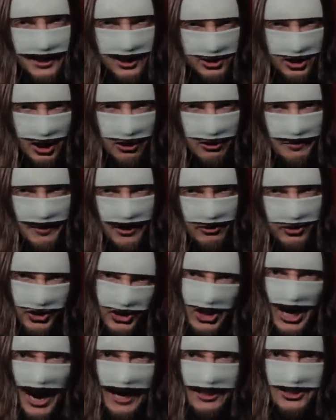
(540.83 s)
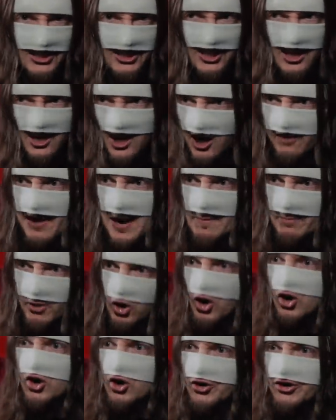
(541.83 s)
is all about shots of Amber
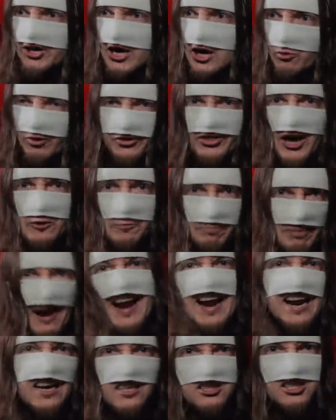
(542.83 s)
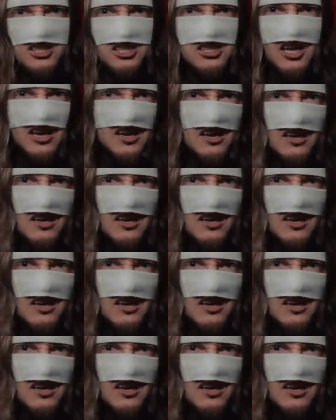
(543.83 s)
Heard without pants.